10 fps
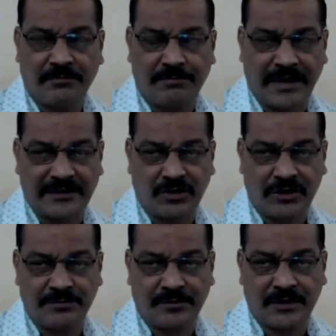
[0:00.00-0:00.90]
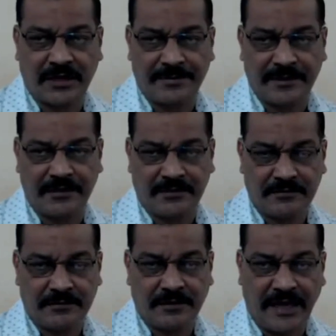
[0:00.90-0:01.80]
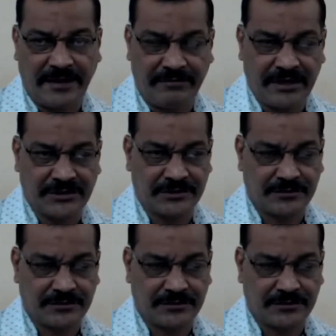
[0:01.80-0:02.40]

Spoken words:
Python programming language,